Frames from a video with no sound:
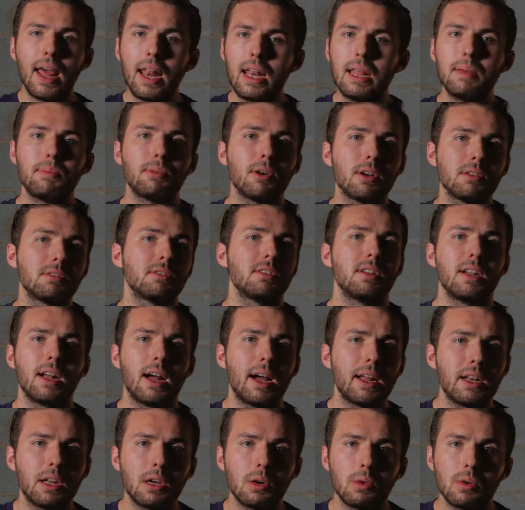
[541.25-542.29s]
any president
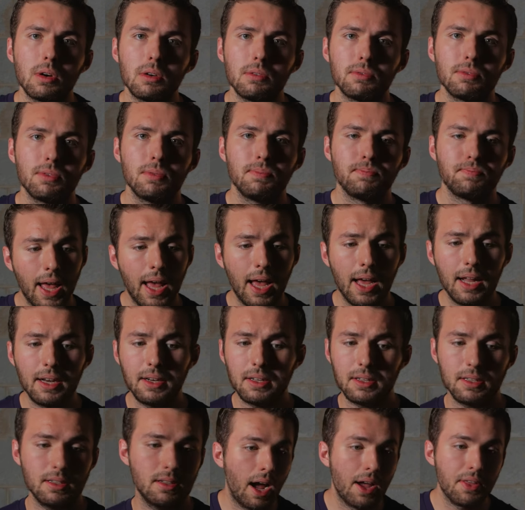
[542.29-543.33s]
I know of.
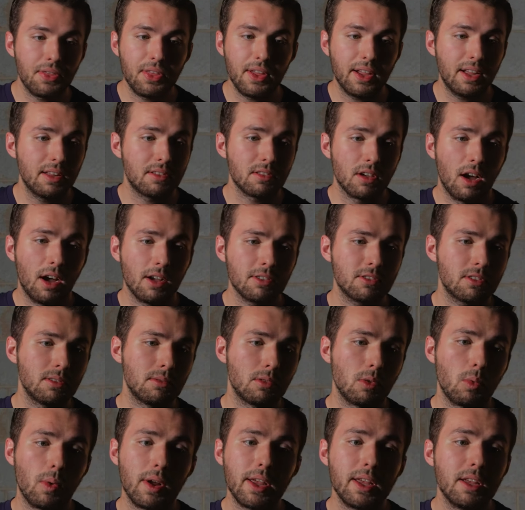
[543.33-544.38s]
And I think it's
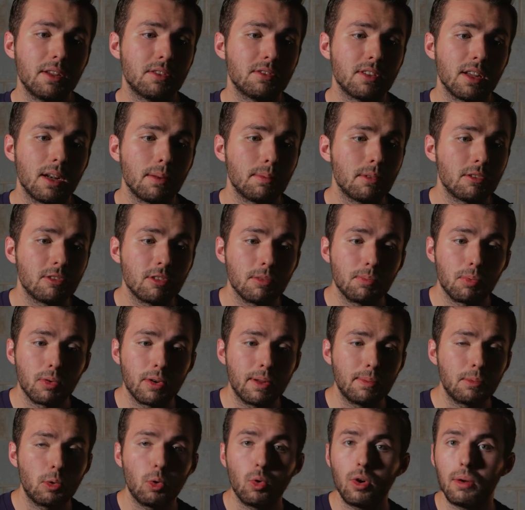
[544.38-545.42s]
awesome the way he set up the
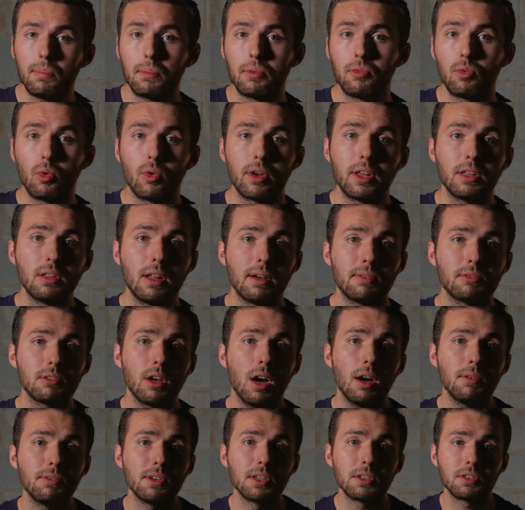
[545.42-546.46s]
Supreme Court before he left
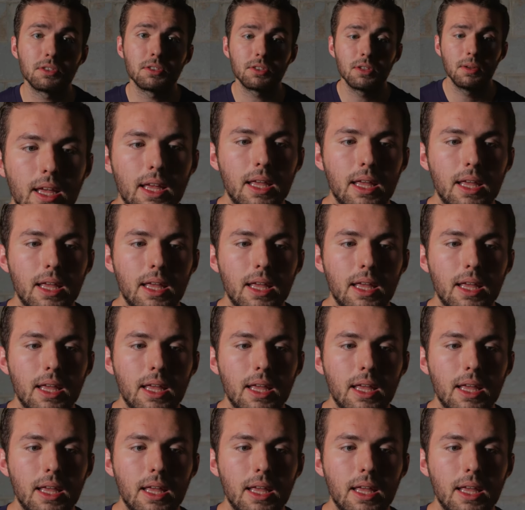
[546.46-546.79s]
office.